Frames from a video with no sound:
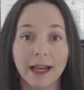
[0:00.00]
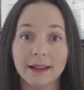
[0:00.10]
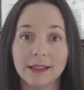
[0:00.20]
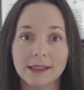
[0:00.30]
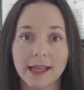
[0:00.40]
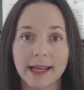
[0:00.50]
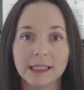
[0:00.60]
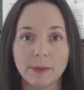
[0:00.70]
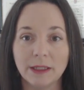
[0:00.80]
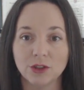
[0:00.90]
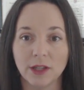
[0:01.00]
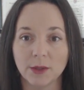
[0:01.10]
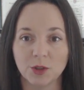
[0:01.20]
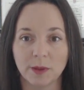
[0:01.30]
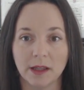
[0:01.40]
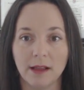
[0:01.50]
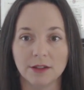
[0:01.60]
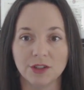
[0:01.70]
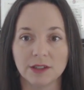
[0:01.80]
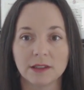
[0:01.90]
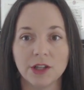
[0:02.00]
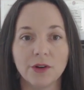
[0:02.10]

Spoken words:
in this case, speech language pathologist.